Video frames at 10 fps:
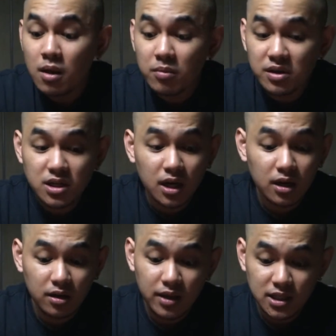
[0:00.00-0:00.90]
But
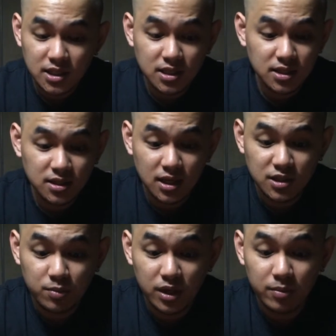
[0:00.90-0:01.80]

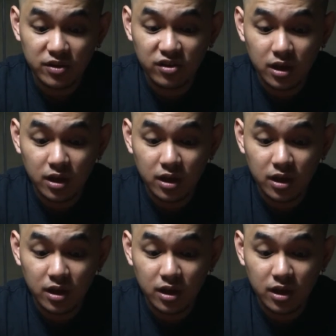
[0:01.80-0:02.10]
that's pretty much